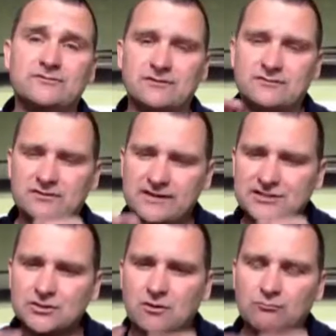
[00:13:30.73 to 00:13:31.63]
There's an
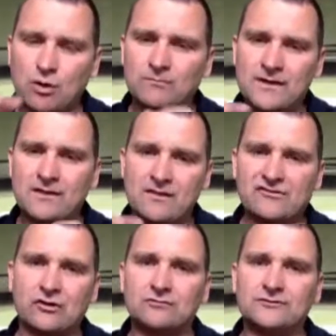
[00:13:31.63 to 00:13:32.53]
issue or a problem there that they're
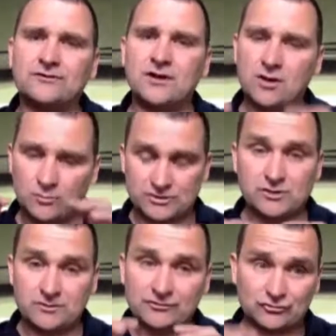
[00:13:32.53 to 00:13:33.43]
solving, which
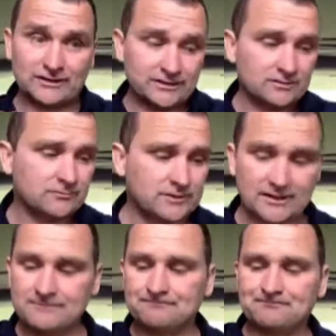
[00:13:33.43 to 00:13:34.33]
you can drill into,
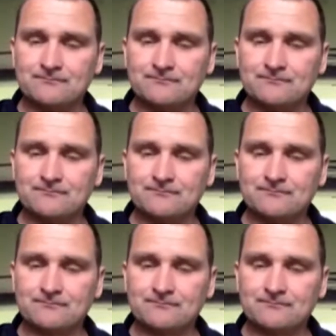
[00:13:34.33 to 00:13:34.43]
okay?